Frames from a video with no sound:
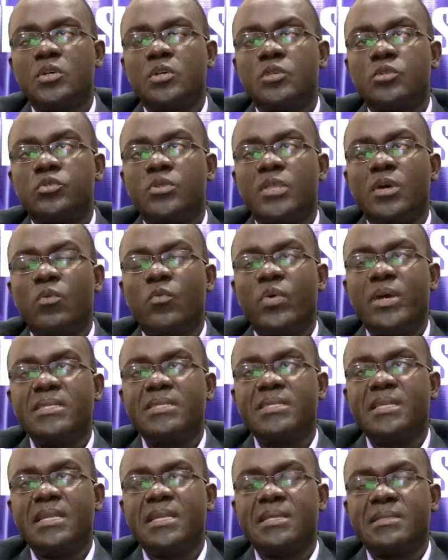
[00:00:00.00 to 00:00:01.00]
So the
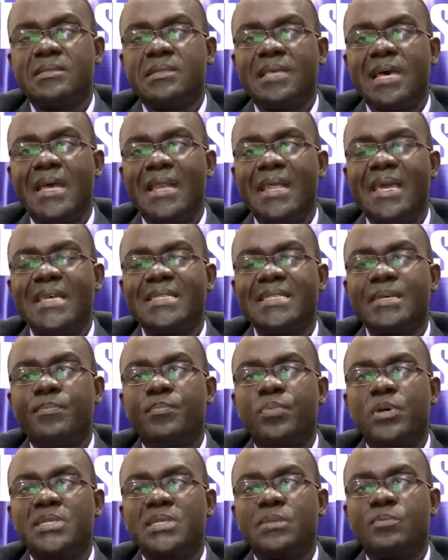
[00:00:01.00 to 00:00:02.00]
question is that, is
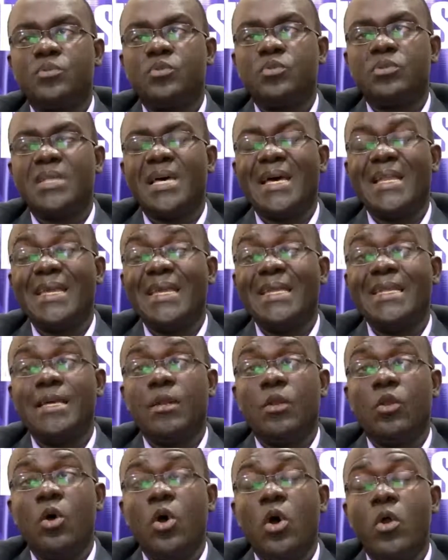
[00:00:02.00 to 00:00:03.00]
it possible that in the
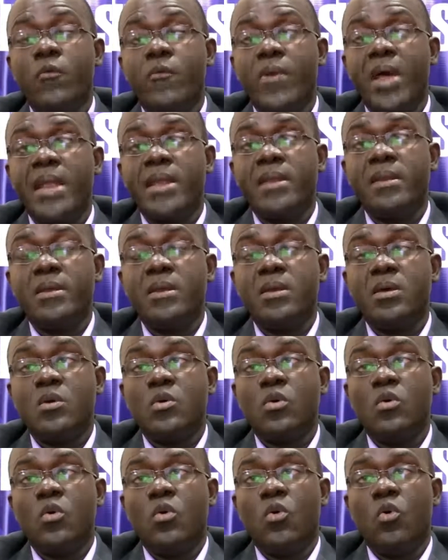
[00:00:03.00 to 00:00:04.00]
long run,
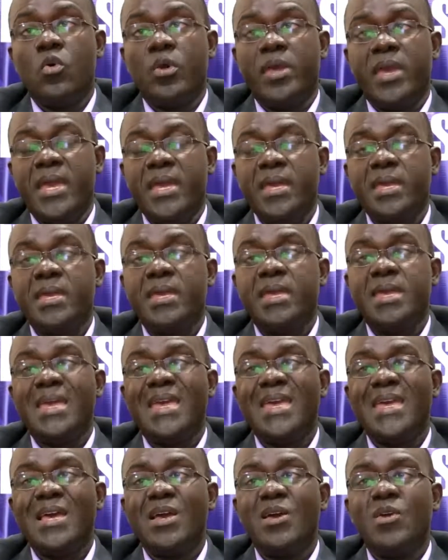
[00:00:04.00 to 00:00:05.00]
okay,
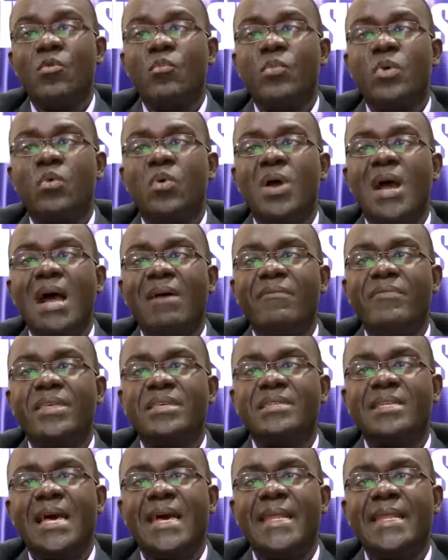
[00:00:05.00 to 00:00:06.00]
we will have
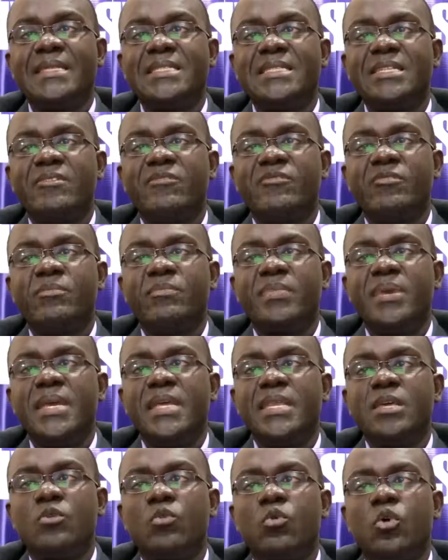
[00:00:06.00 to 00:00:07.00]
this additive
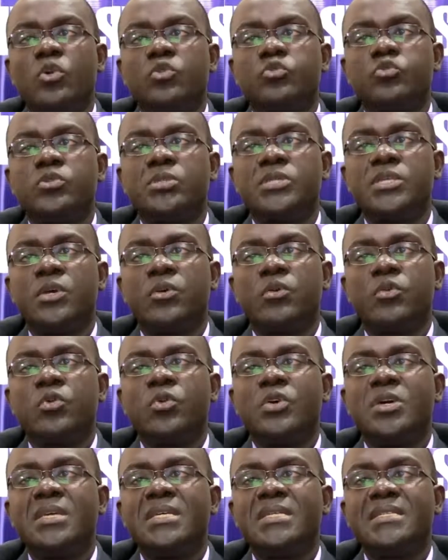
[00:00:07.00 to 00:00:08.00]
being equal to
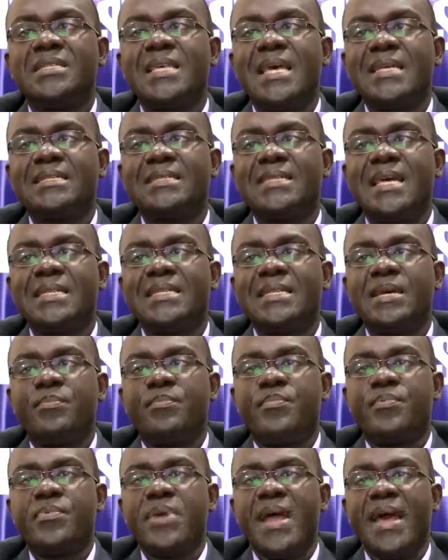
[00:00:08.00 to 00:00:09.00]
0 such that the
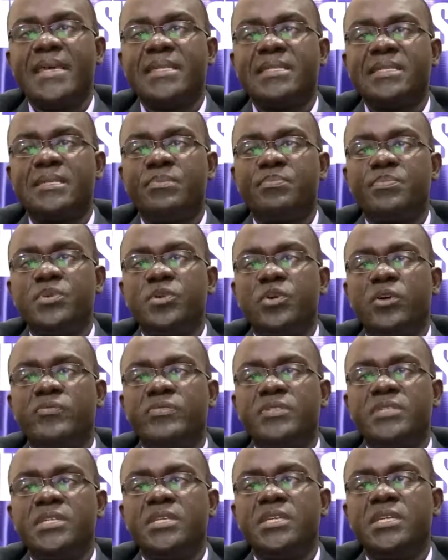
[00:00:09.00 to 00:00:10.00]
price P
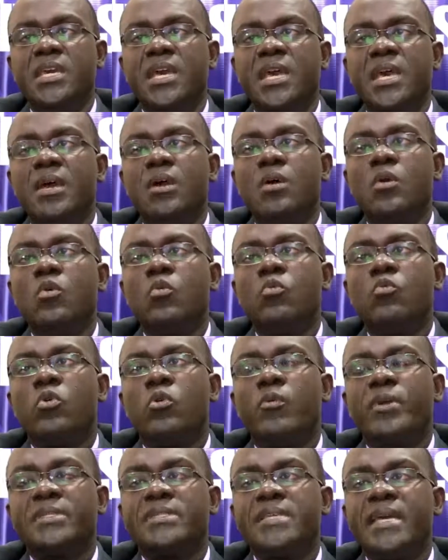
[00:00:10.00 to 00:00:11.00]
of T here
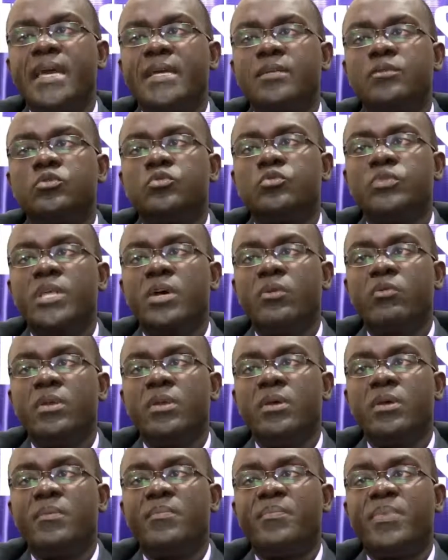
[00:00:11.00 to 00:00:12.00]
will return to the
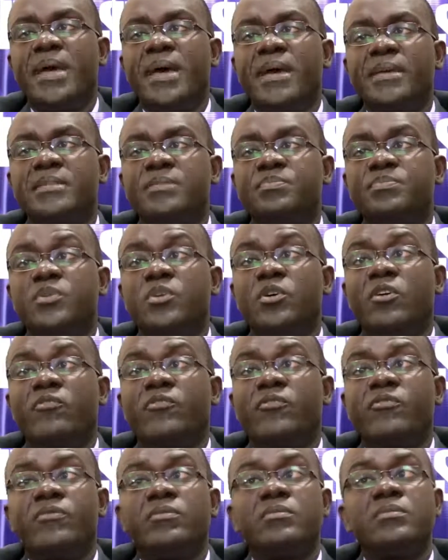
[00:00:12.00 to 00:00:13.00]
equilibrium price P
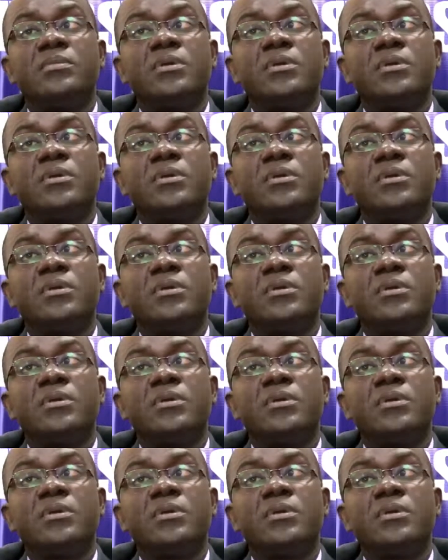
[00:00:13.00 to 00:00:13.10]
of